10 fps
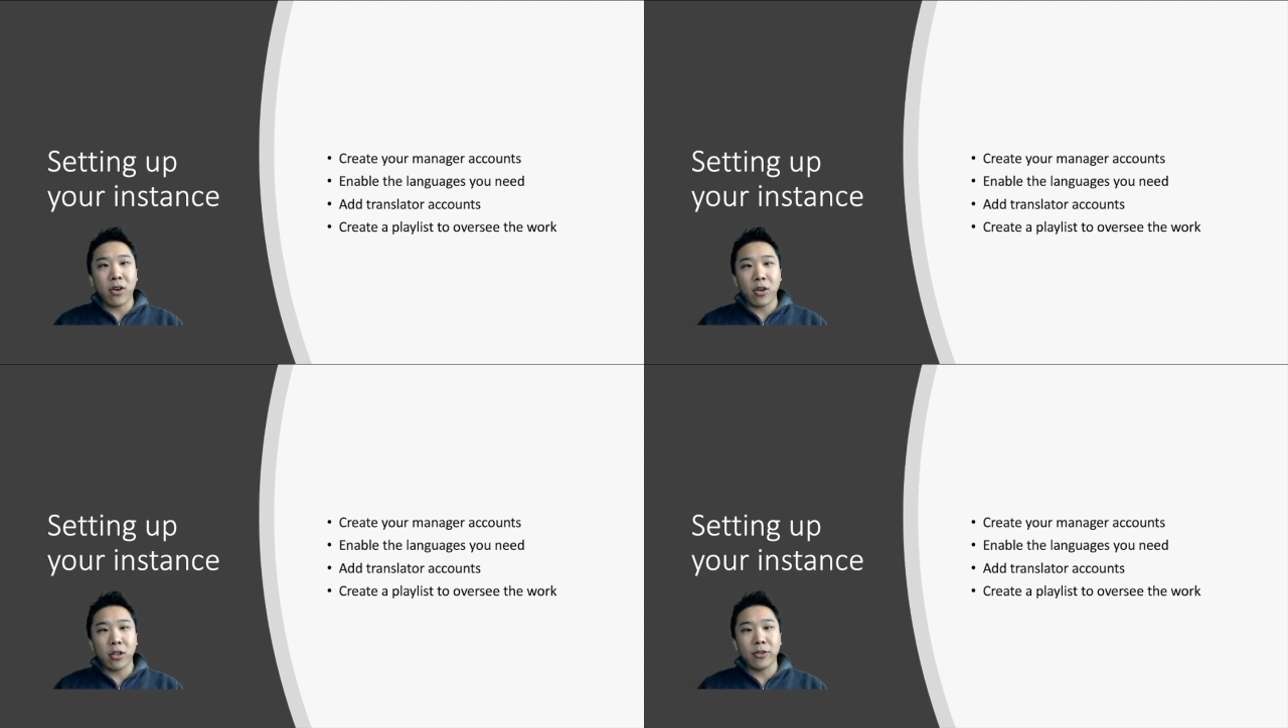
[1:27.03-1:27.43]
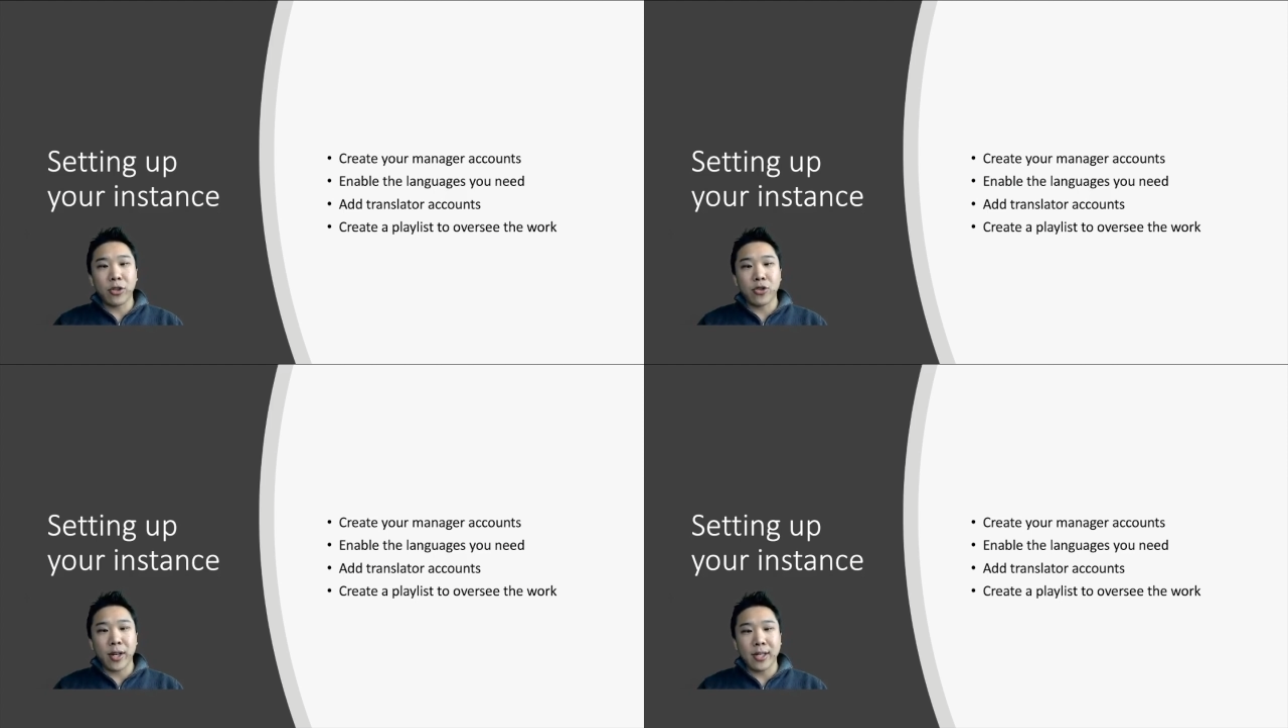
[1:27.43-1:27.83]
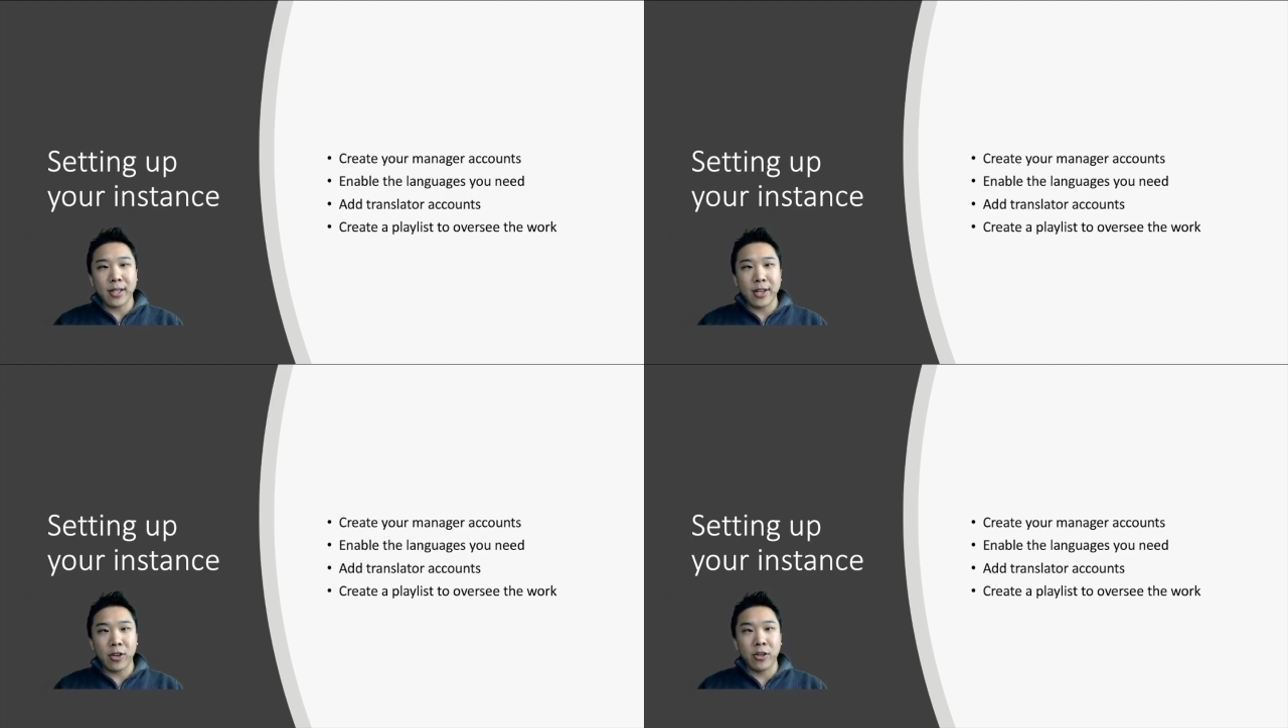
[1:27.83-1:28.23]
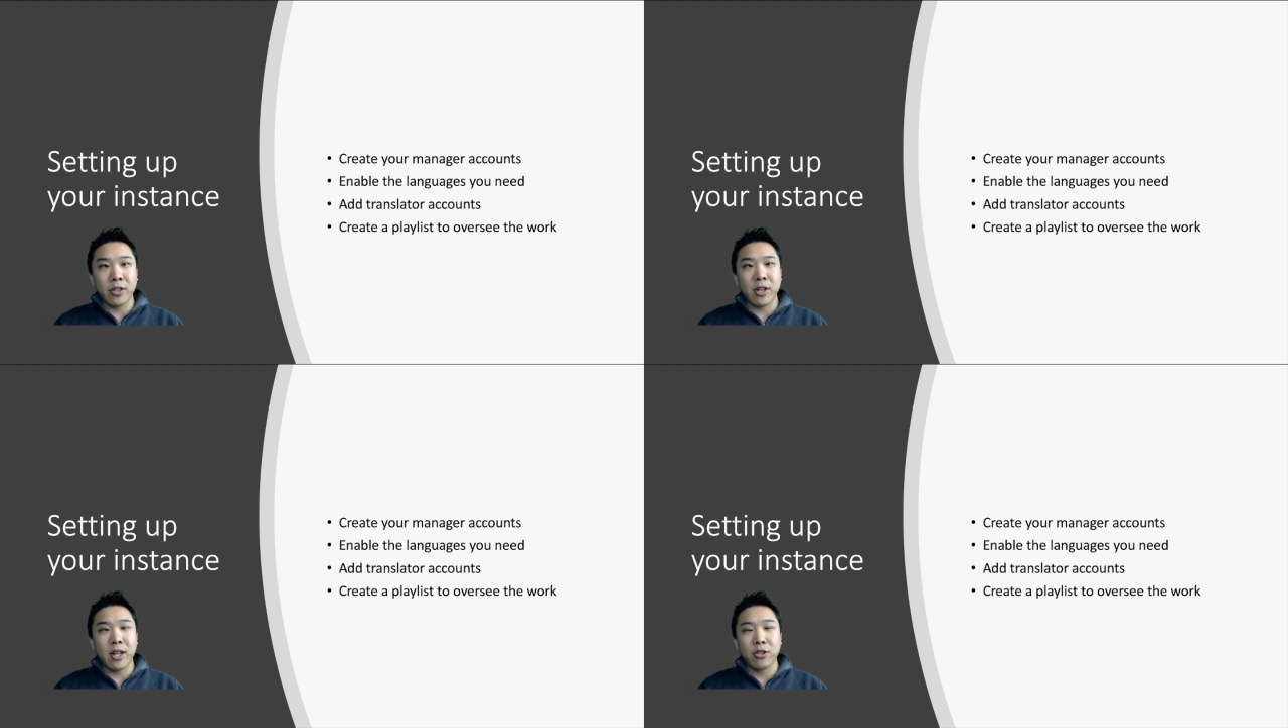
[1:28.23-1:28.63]
all of your
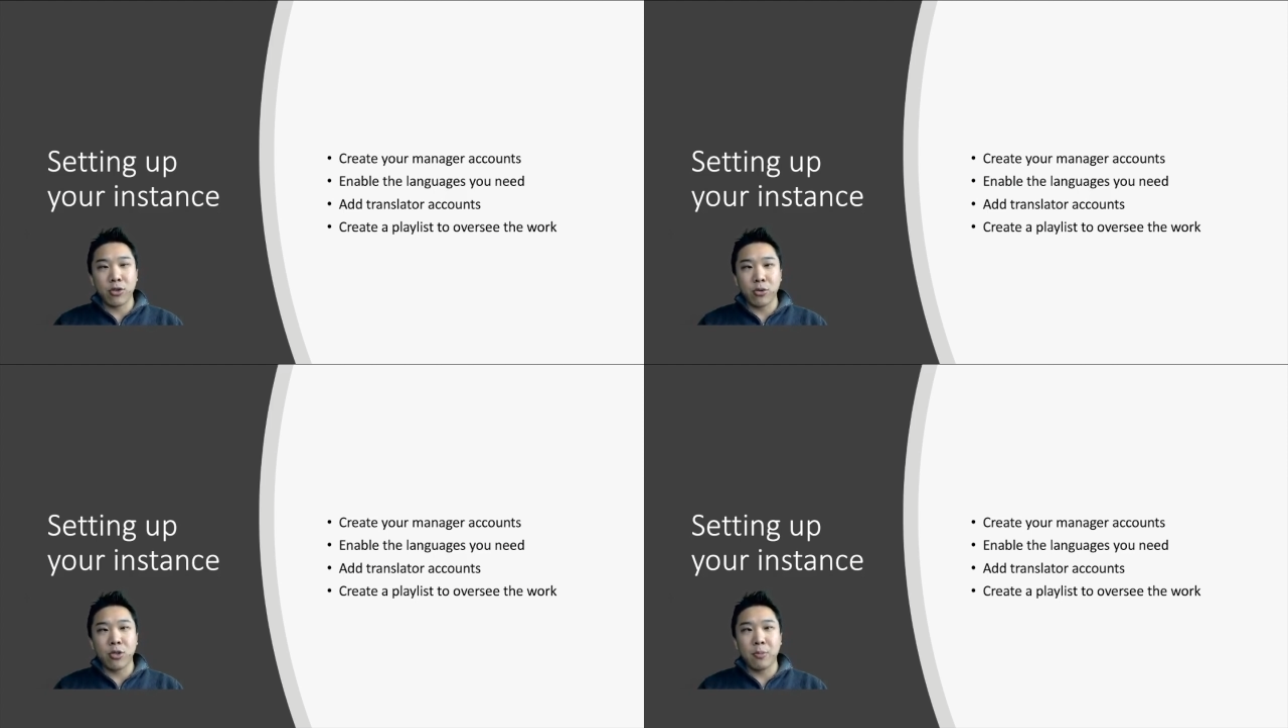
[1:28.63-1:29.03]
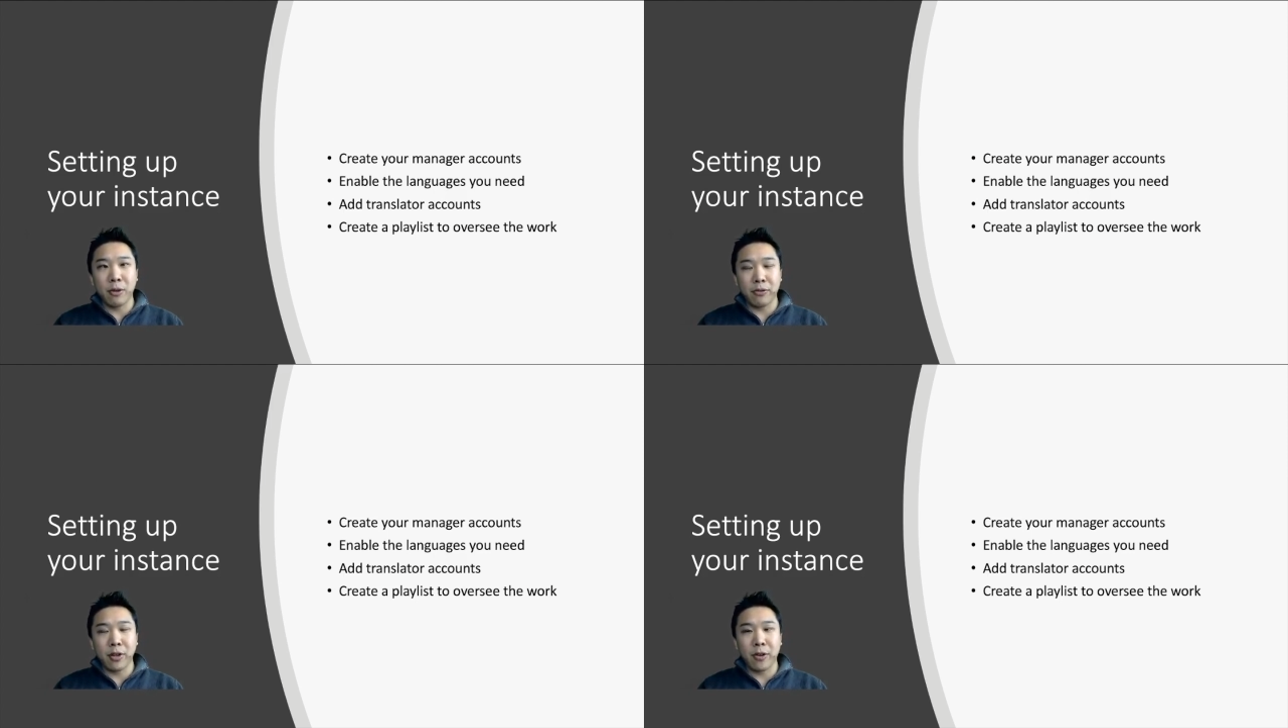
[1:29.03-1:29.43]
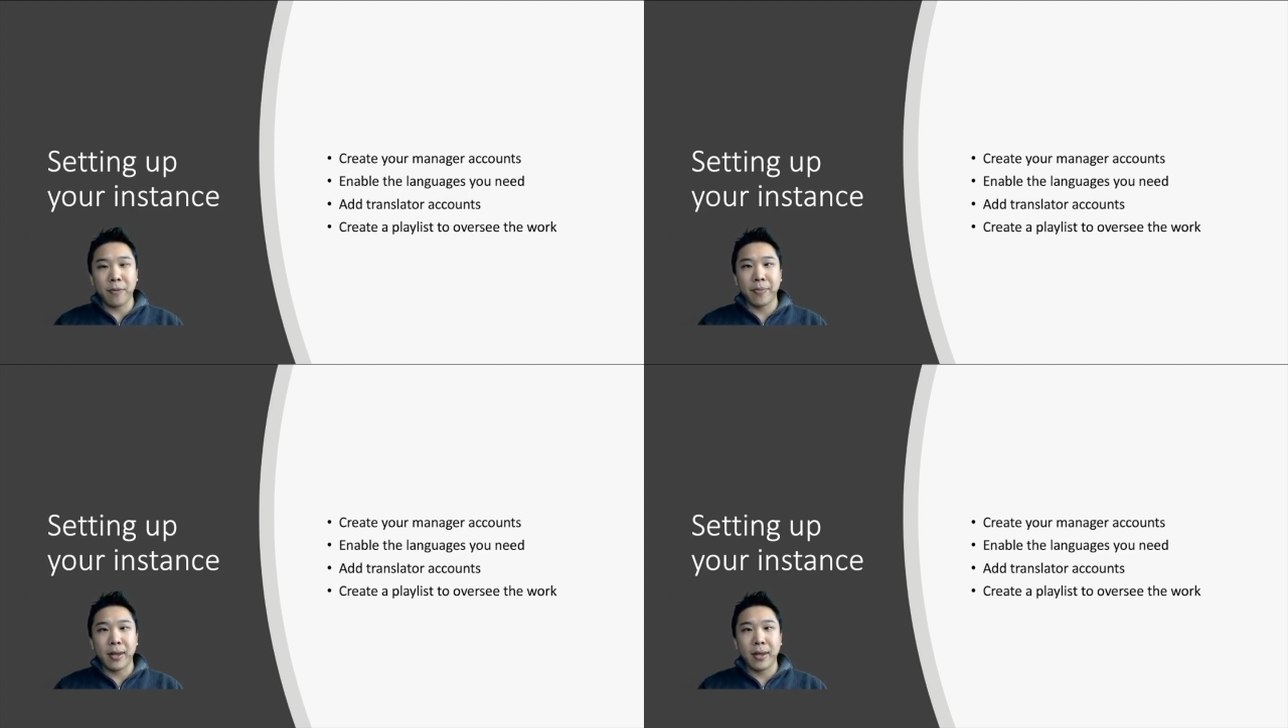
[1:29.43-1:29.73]
translators to Spiffio.